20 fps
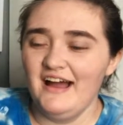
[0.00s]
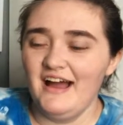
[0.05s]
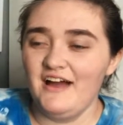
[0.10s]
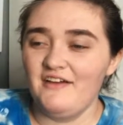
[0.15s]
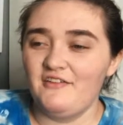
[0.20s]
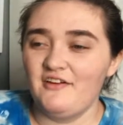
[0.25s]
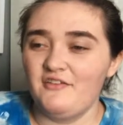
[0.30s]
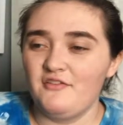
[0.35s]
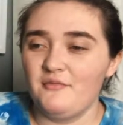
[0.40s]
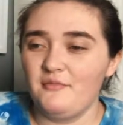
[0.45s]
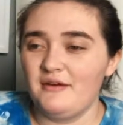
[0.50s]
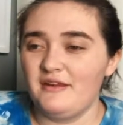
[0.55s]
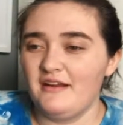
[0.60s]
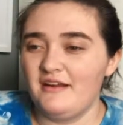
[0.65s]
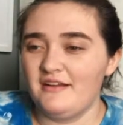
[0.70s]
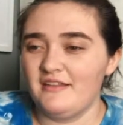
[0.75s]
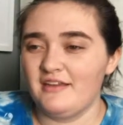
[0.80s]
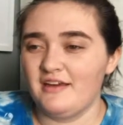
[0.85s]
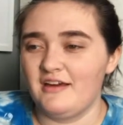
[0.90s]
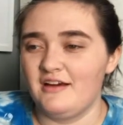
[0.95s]
Have you ever been
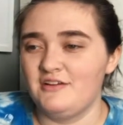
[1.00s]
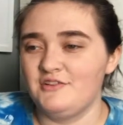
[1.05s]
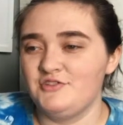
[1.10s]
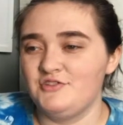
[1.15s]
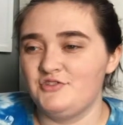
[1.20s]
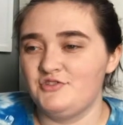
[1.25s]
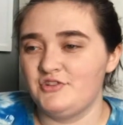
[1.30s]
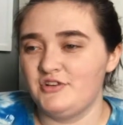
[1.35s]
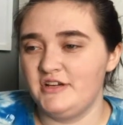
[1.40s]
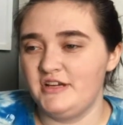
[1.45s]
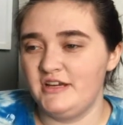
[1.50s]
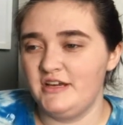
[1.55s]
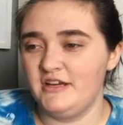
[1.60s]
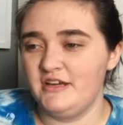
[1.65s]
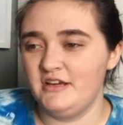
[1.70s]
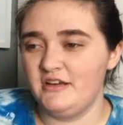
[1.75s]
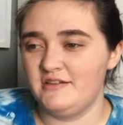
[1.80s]
out of the country?